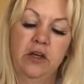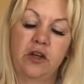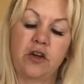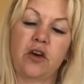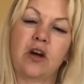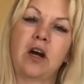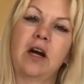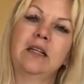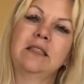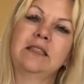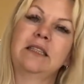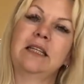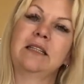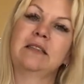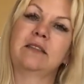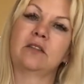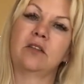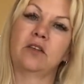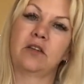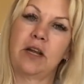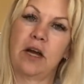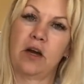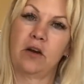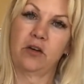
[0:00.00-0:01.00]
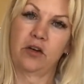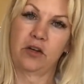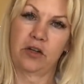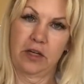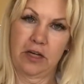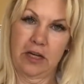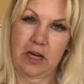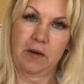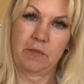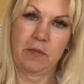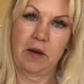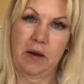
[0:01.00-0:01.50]
your contents are now going
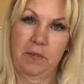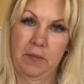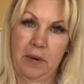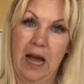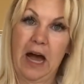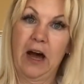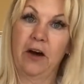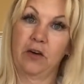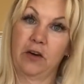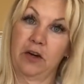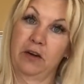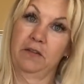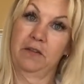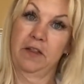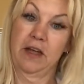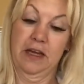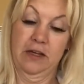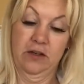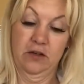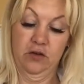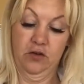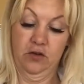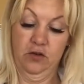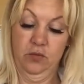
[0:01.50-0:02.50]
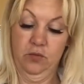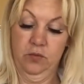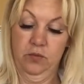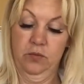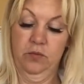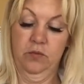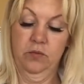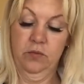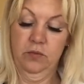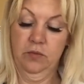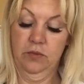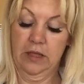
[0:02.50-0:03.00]
to come up out of that tube,
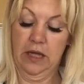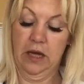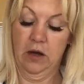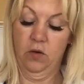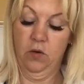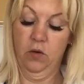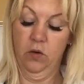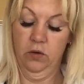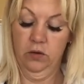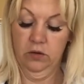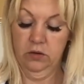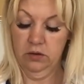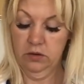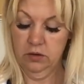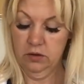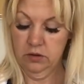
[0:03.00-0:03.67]
that hole.